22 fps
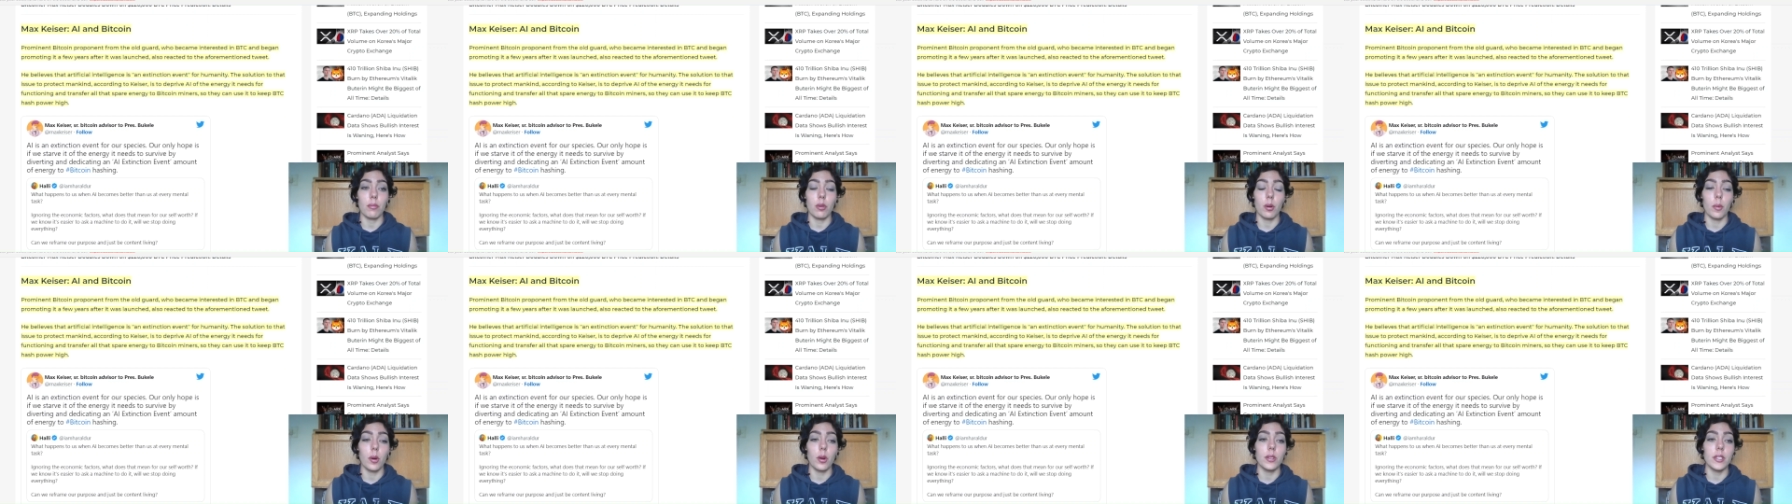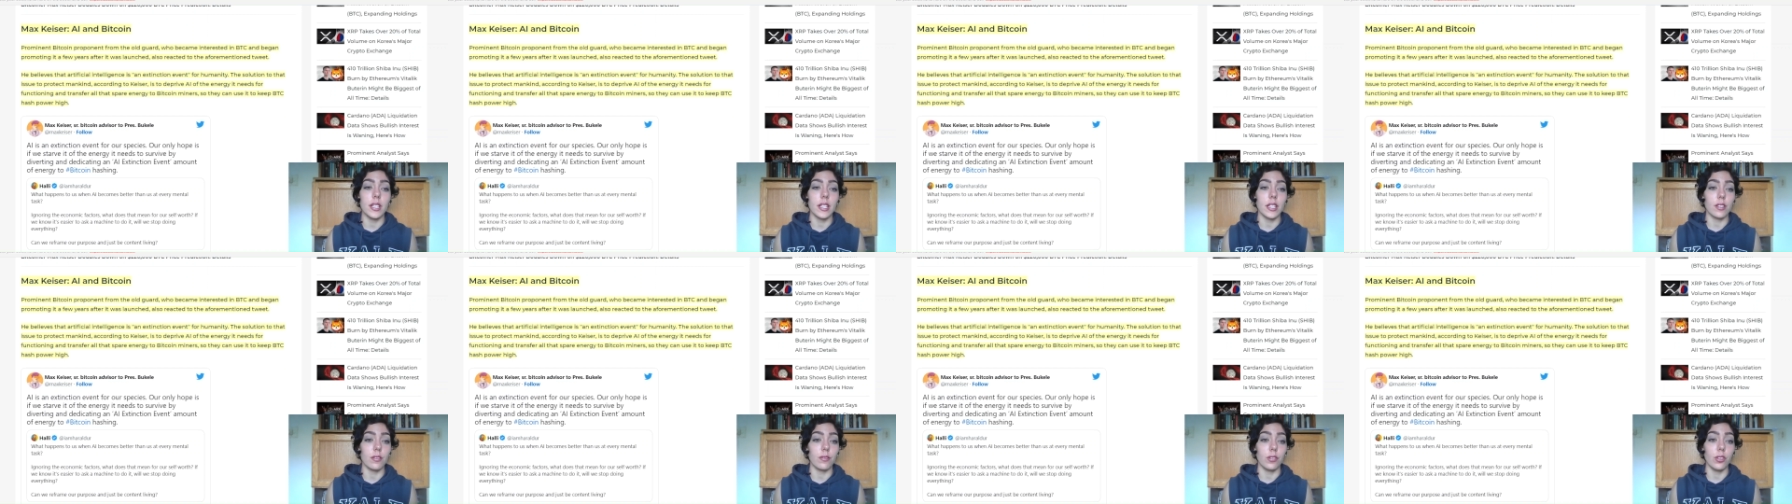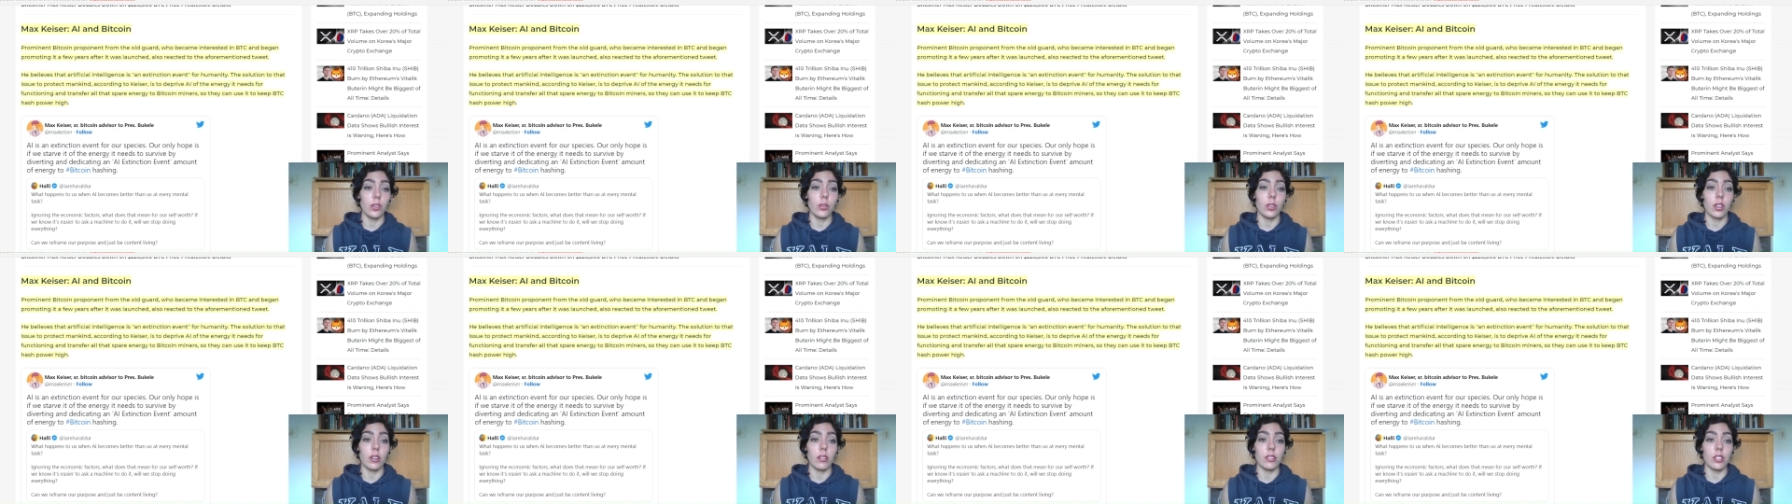promoting it a
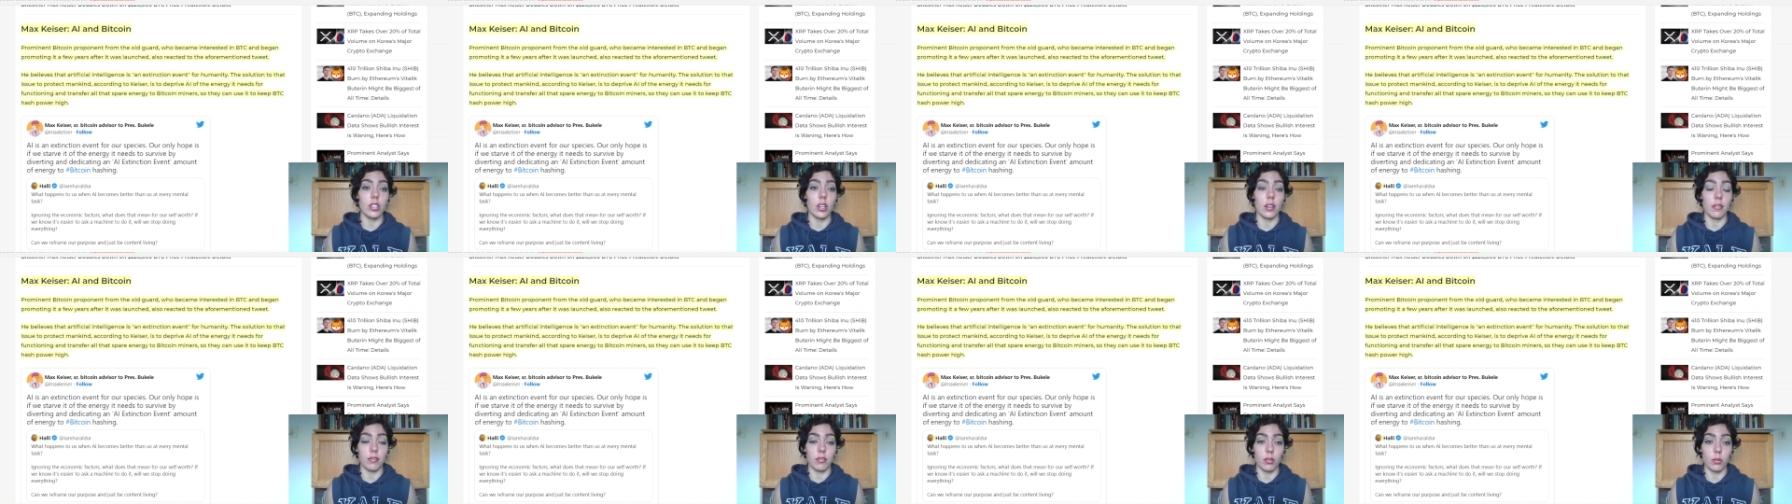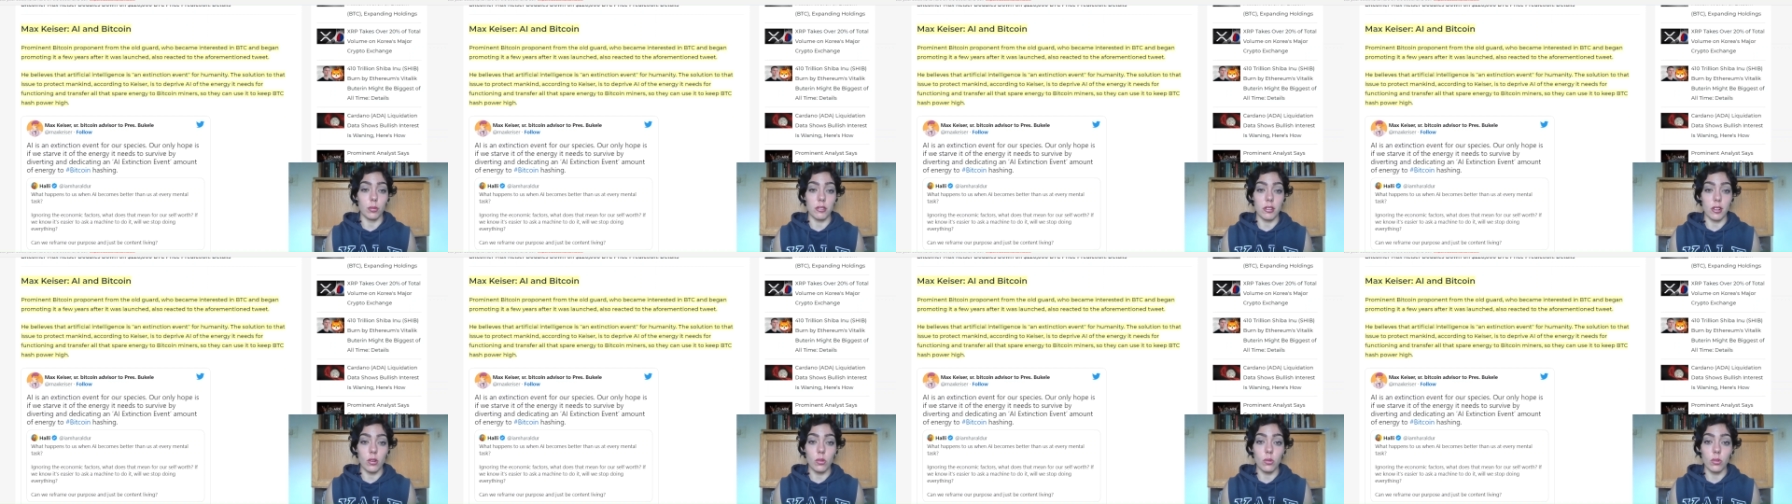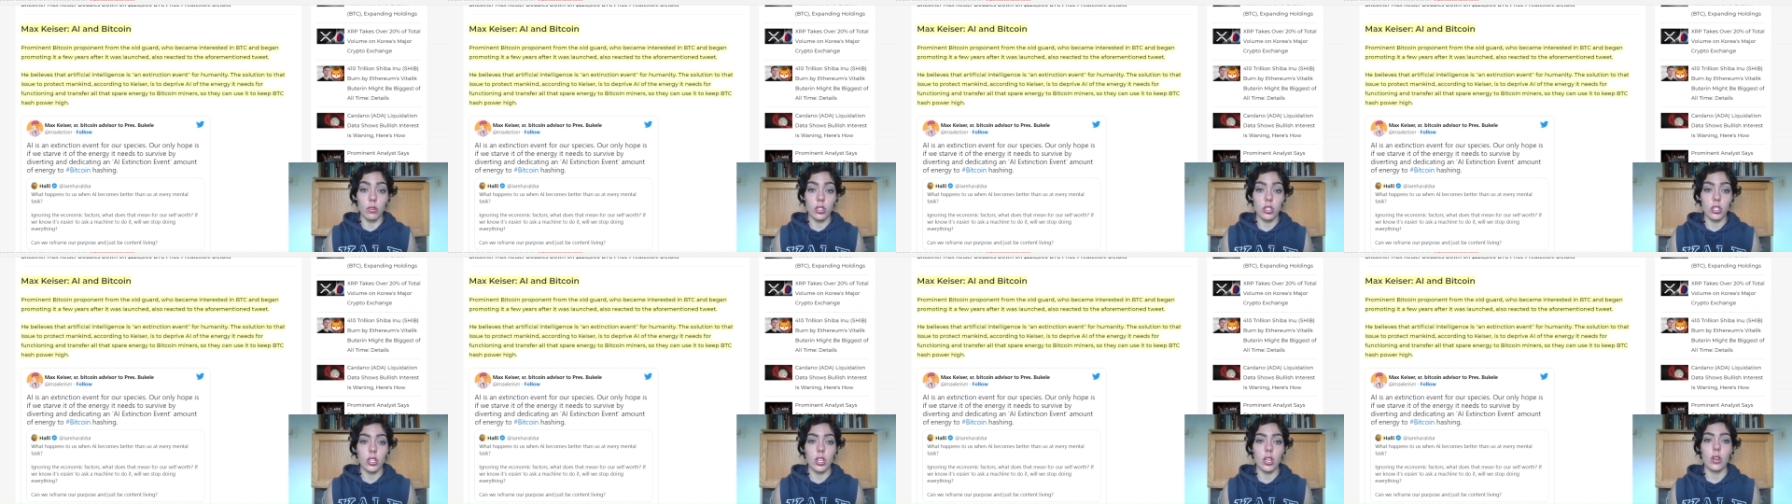few years after it was
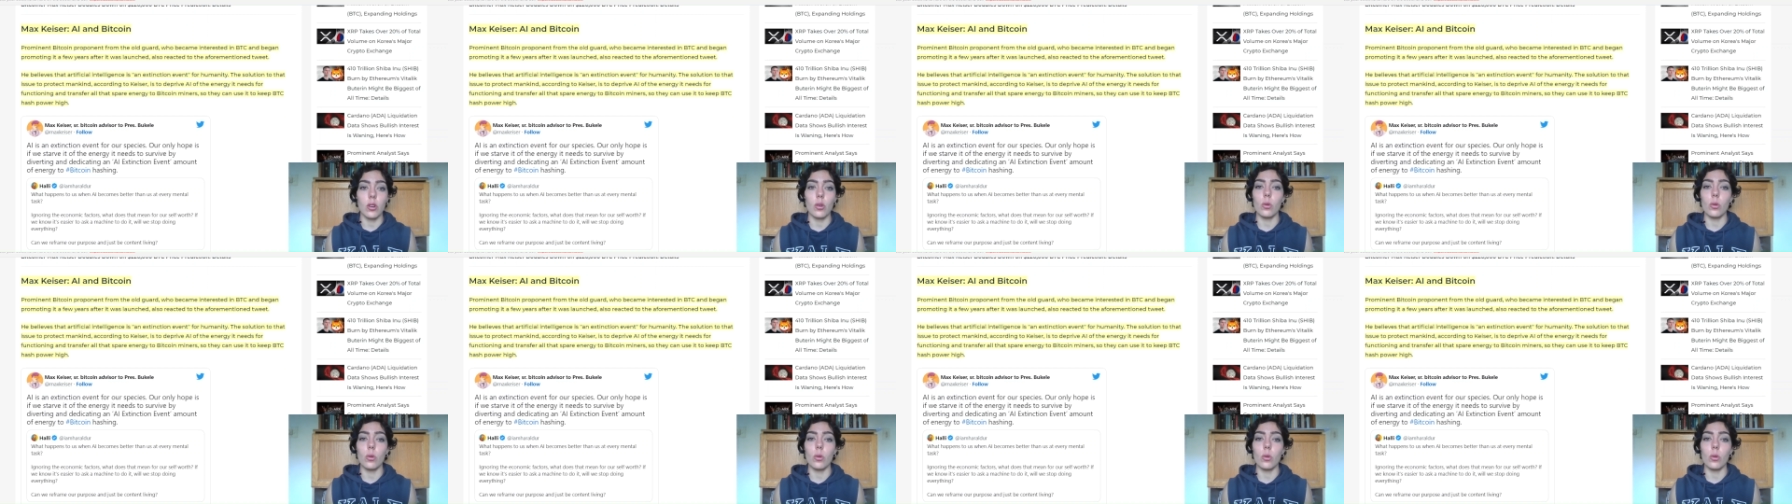launched,